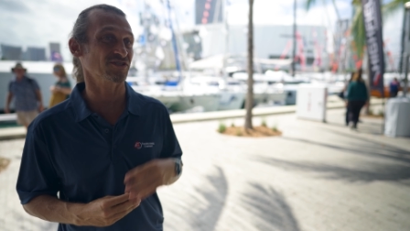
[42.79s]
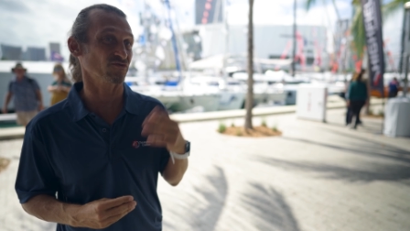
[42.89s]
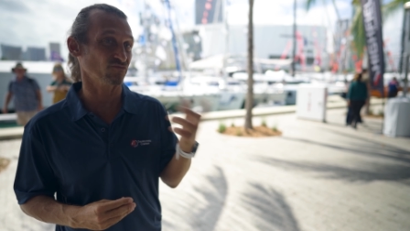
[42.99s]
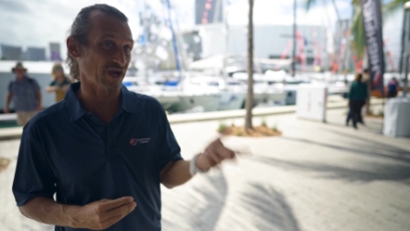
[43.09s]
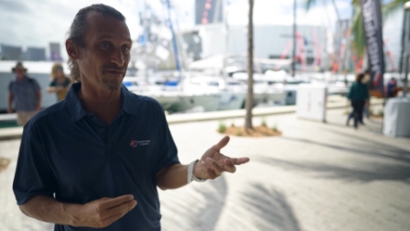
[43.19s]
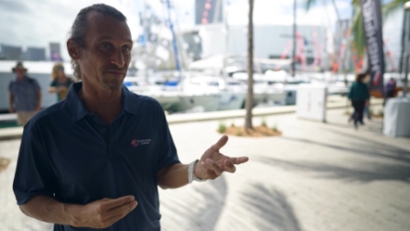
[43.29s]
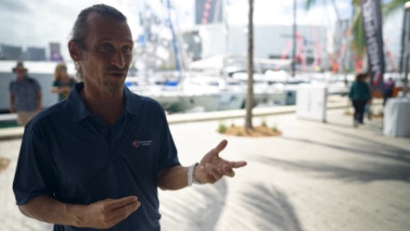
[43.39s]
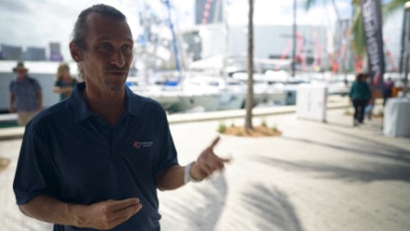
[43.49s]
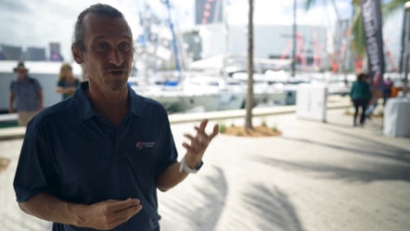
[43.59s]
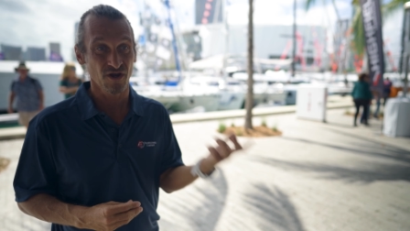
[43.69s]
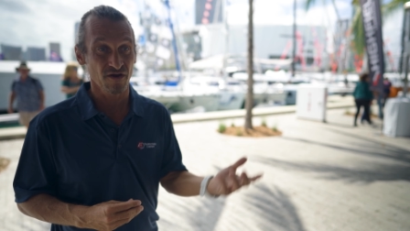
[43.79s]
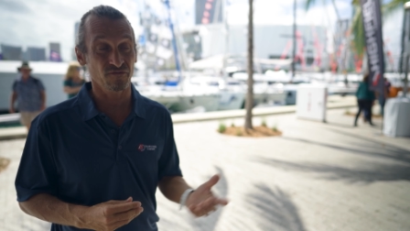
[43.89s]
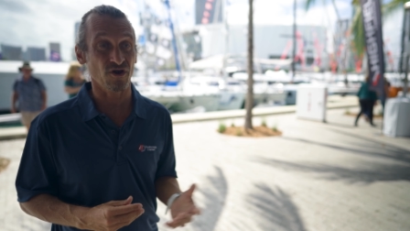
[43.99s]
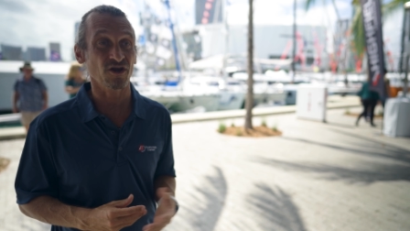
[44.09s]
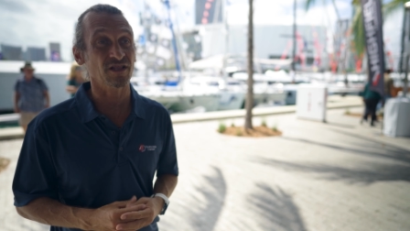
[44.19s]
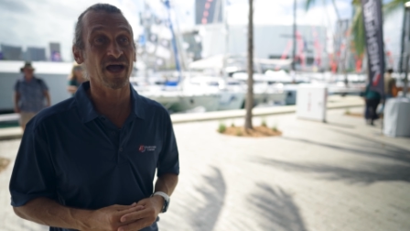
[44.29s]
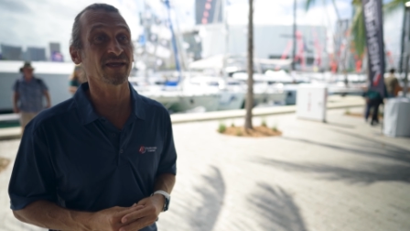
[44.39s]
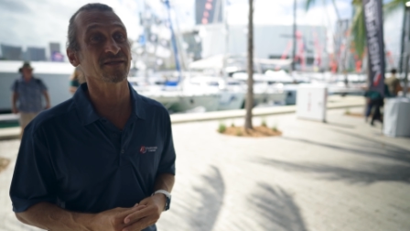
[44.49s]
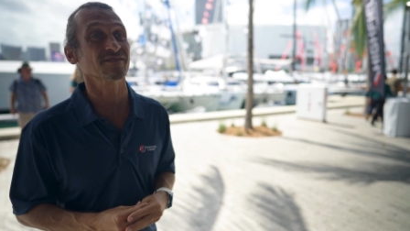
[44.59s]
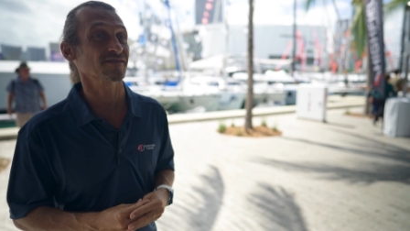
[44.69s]
the right boat for our
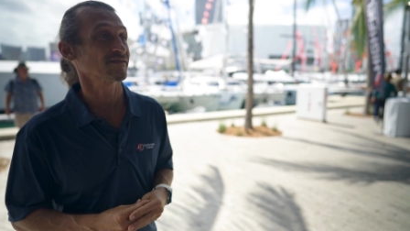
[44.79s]
clients.